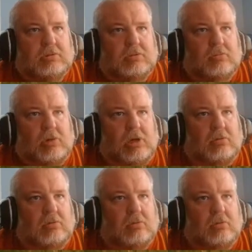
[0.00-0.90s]

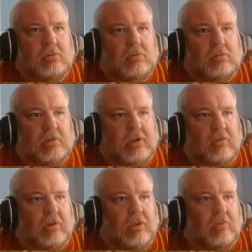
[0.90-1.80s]
wow, we did
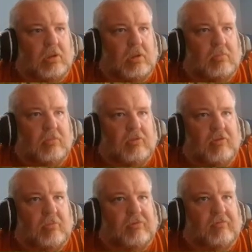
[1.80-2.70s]
really well in
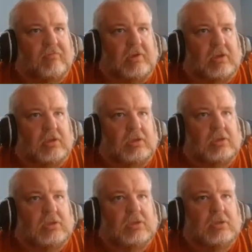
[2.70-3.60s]
terms of
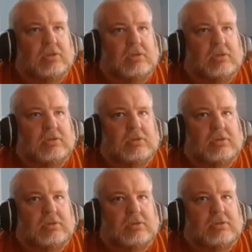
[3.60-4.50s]

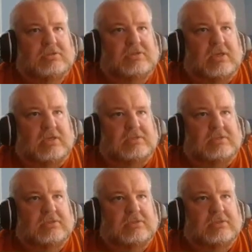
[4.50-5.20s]
seeds.